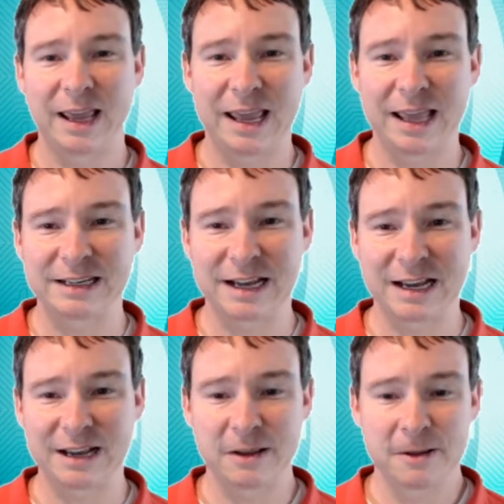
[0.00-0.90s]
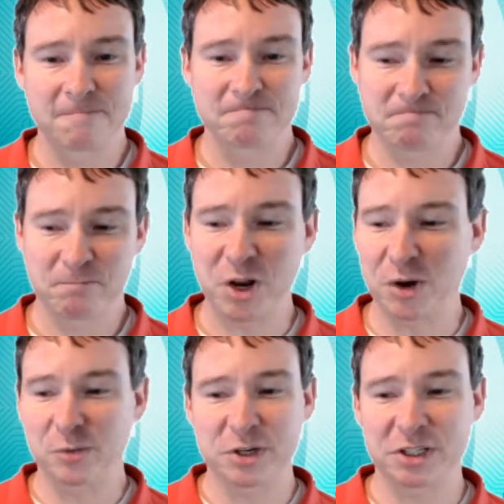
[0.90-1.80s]
And,
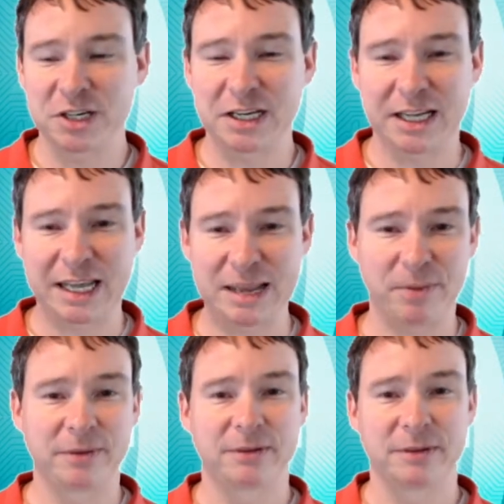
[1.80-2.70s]
we just need to keep